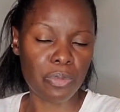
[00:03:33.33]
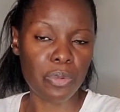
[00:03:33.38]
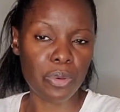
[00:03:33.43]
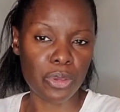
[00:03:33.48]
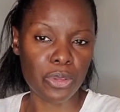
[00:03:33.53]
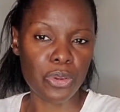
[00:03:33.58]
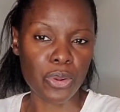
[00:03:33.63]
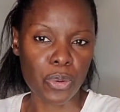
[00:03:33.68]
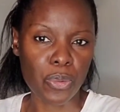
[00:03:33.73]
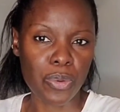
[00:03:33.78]

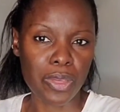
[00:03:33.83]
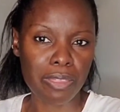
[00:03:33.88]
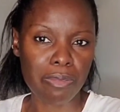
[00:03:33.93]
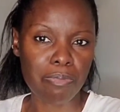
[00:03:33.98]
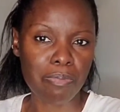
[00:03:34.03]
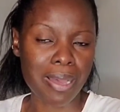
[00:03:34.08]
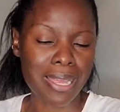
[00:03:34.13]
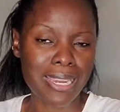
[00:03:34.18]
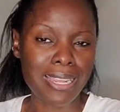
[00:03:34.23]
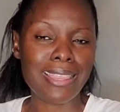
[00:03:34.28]
with
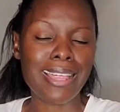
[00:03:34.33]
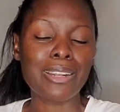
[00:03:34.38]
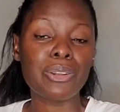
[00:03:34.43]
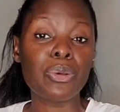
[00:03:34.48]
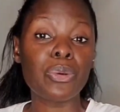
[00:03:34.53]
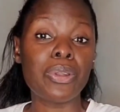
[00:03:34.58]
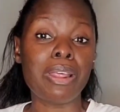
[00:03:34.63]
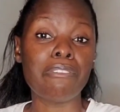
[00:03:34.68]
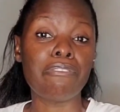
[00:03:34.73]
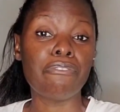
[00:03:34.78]
money that
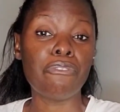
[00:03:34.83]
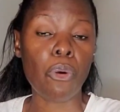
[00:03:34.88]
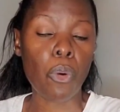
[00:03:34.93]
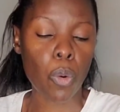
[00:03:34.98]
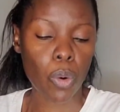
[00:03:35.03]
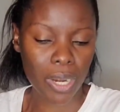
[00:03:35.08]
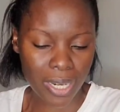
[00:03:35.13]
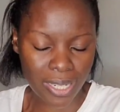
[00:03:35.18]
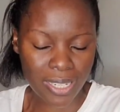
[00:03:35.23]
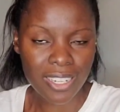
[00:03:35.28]
could
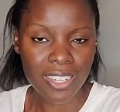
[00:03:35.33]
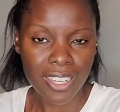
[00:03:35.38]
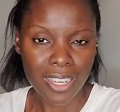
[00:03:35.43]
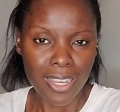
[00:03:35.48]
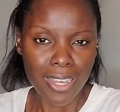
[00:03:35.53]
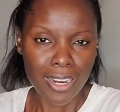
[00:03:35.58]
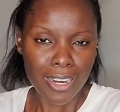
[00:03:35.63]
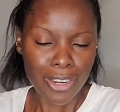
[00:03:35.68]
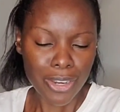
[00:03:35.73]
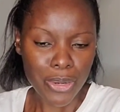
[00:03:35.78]
afford,
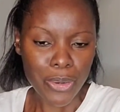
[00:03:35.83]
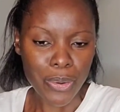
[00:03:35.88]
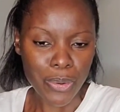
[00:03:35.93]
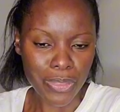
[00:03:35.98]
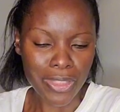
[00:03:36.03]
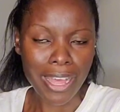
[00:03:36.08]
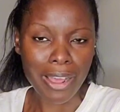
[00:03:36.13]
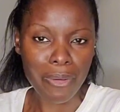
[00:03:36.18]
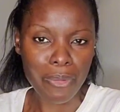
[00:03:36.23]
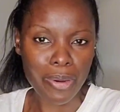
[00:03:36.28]

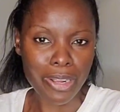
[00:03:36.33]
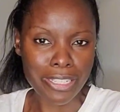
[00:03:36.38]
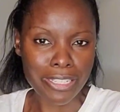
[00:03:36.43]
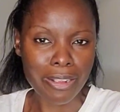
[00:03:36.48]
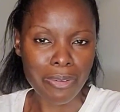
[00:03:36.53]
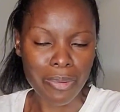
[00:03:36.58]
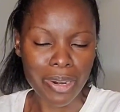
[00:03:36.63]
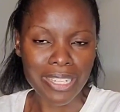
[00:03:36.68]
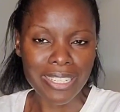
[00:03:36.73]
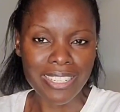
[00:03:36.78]
that
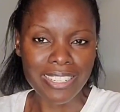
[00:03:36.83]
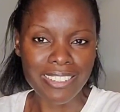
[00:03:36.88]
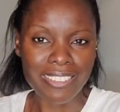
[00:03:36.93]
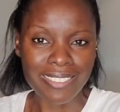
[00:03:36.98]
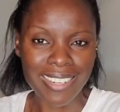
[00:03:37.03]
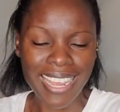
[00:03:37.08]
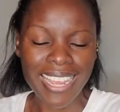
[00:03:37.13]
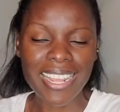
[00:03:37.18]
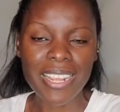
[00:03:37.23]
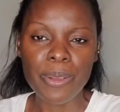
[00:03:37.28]
restaurant,
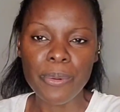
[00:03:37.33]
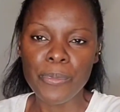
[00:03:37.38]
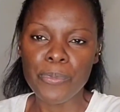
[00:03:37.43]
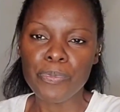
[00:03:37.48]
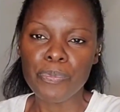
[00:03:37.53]
right?